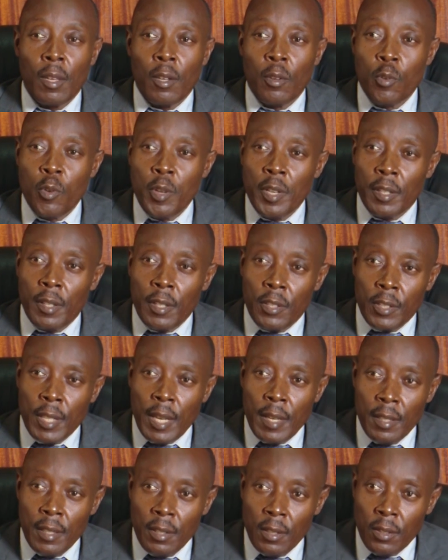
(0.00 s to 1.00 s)
doing the
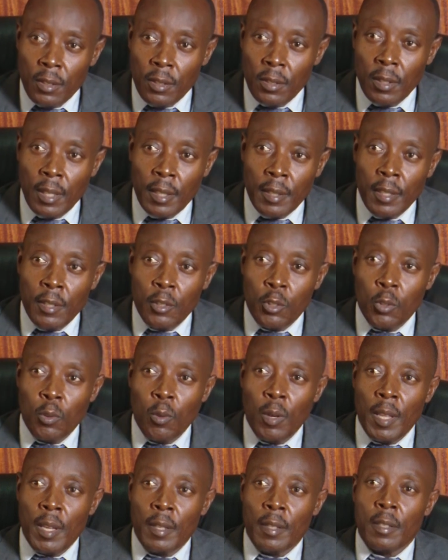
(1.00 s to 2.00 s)
studies that
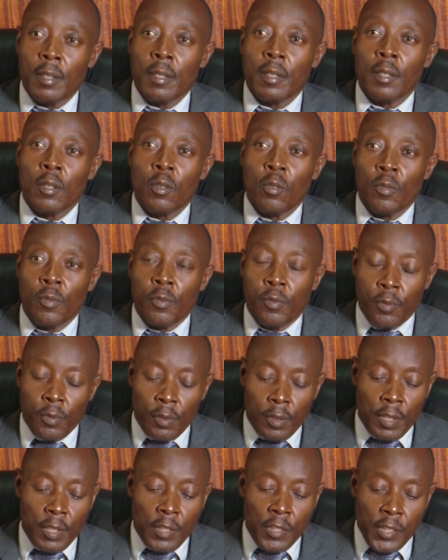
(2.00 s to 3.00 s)
ensure that you've
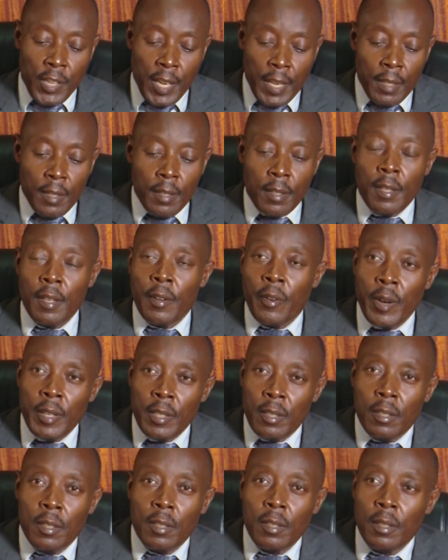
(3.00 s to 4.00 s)
designed the
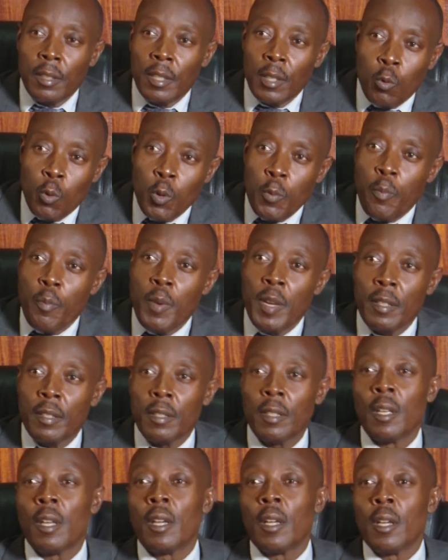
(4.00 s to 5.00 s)
right
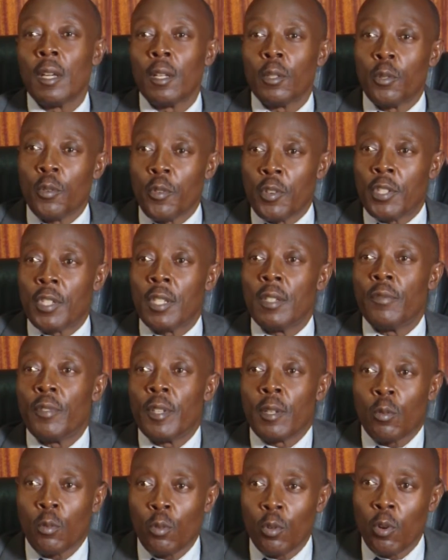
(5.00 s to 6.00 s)
equipment to receive
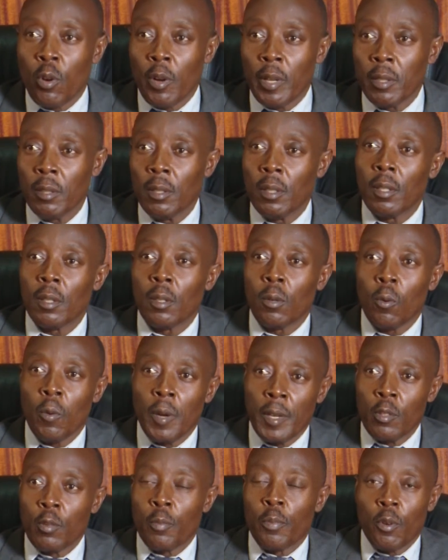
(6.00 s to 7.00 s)
the crude oil
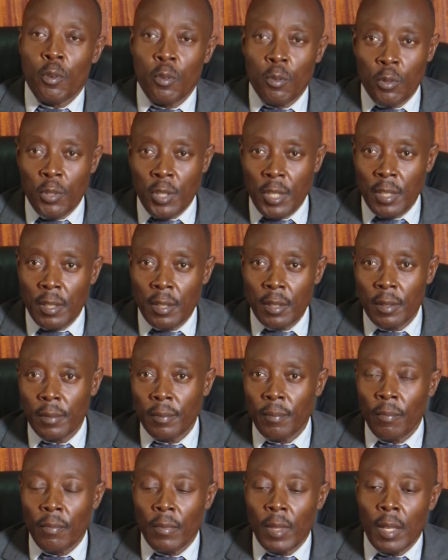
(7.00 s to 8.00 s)
when you produce it.
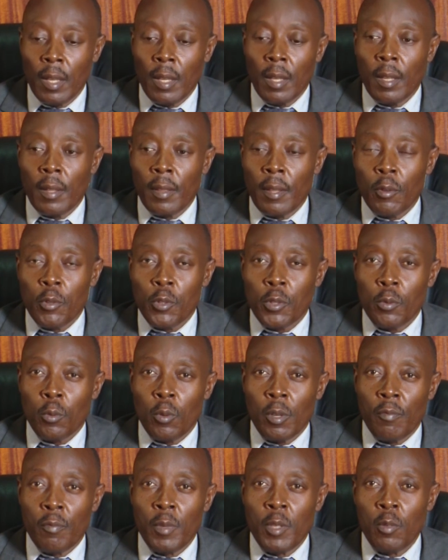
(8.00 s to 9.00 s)
Those
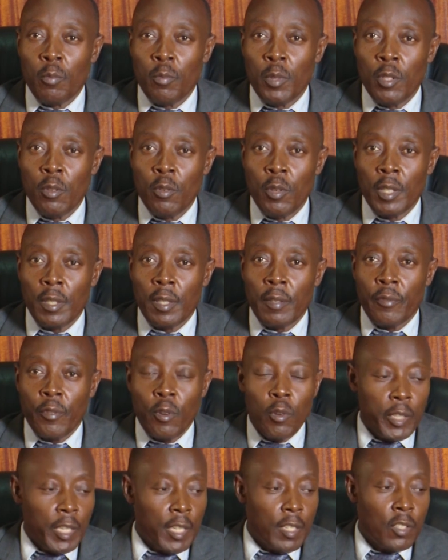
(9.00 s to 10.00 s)
we've been doing the
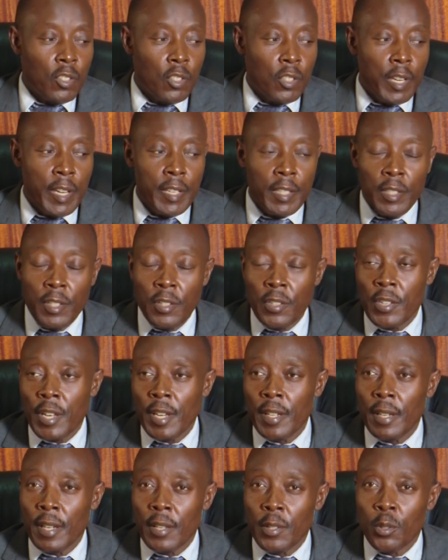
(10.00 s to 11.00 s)
front-end engineering
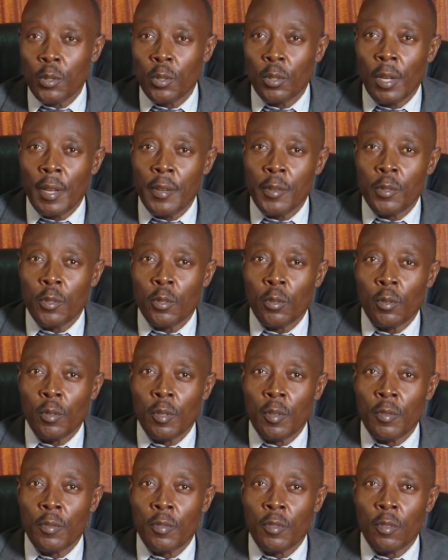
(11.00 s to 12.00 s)
design, as
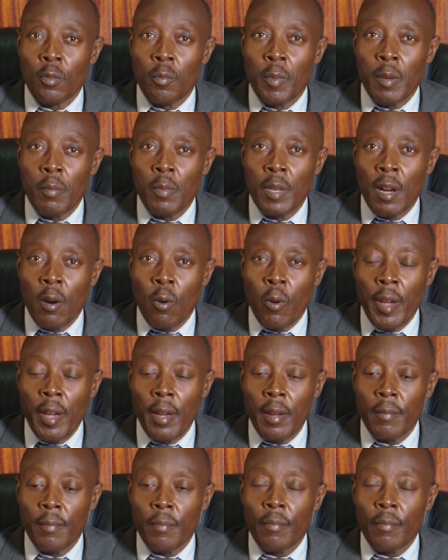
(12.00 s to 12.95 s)
you may be aware.